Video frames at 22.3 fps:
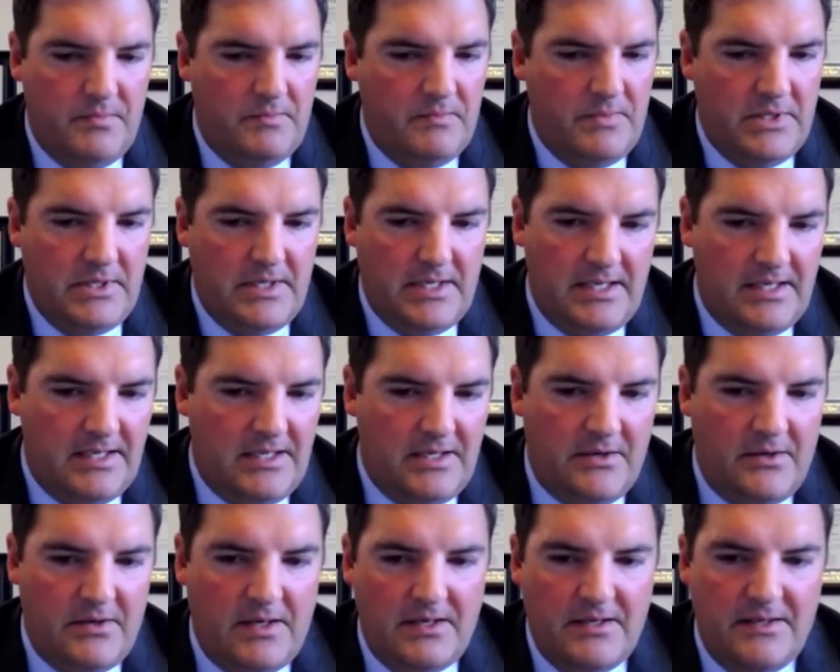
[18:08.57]
But, you
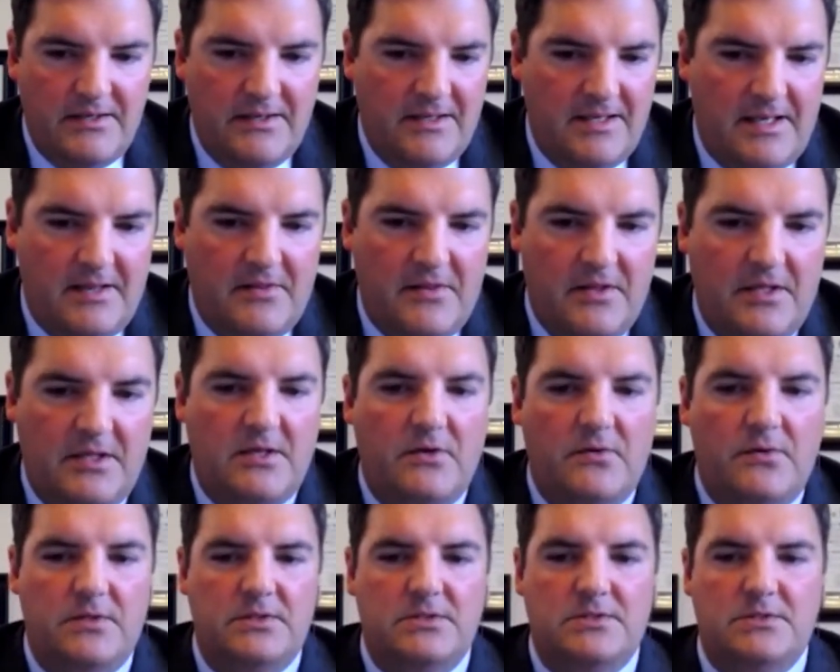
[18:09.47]
know, I think
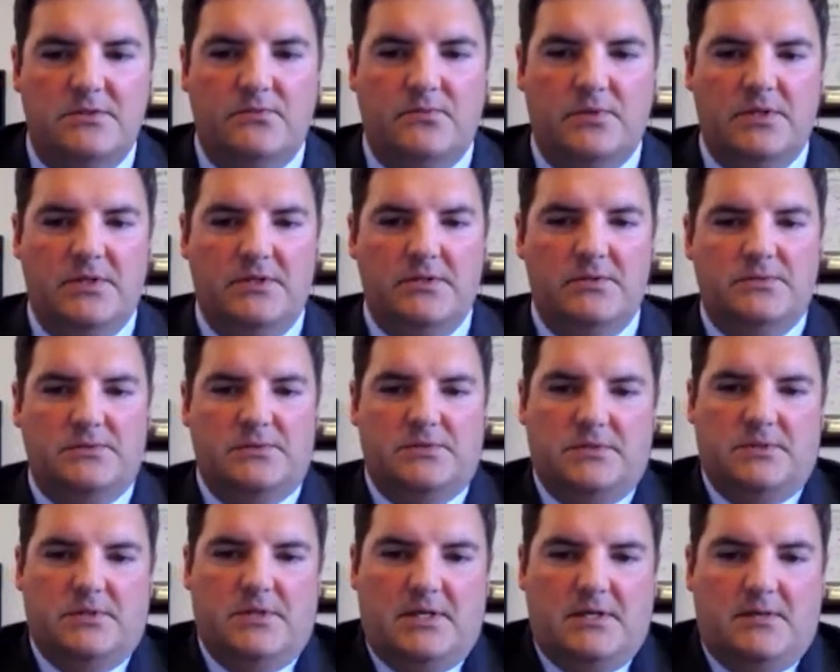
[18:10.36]
going to one of
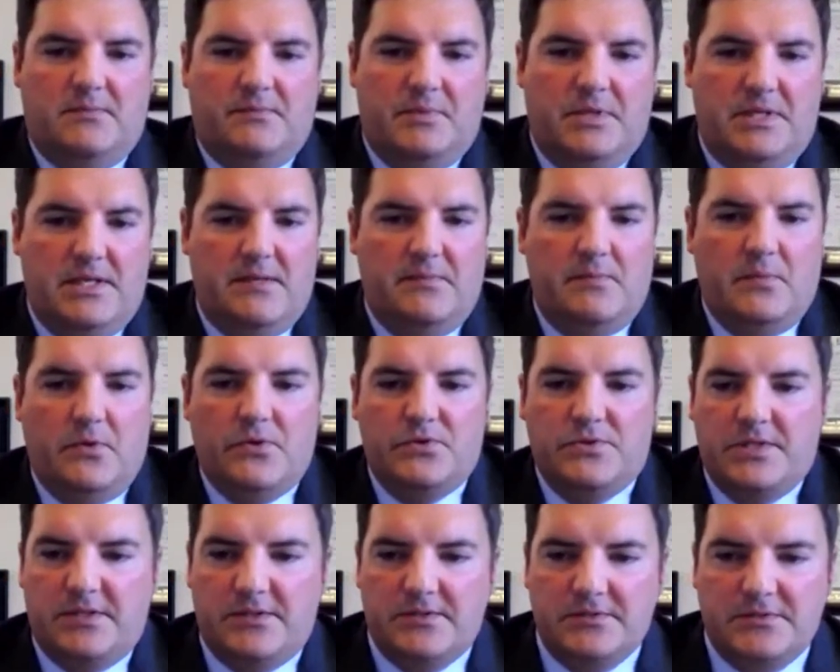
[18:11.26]
those PA
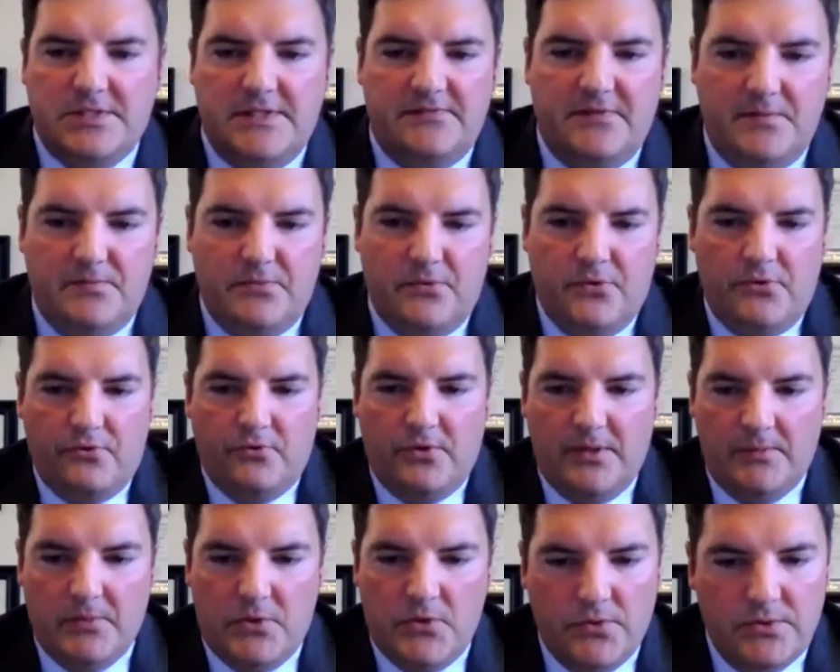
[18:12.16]
motorcycle safety
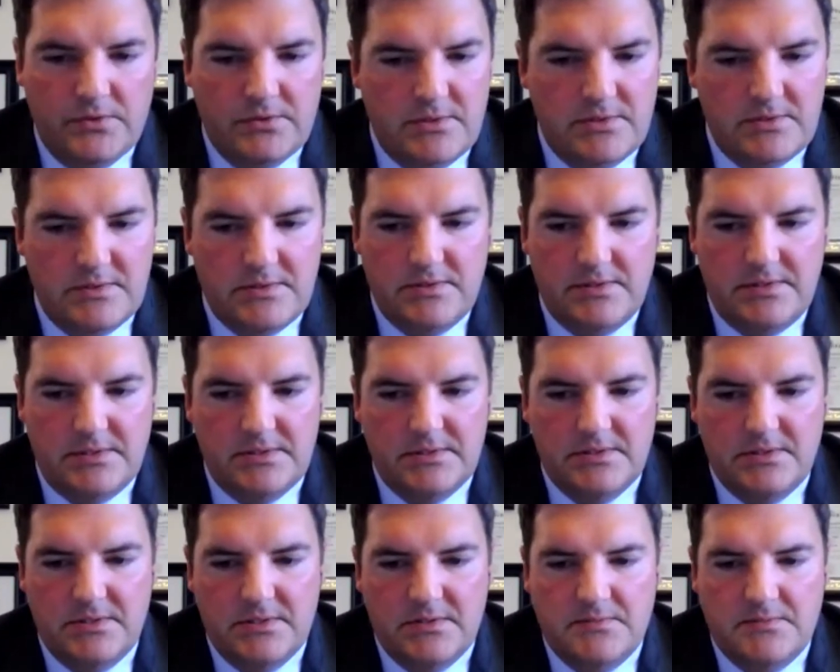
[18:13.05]
program courses is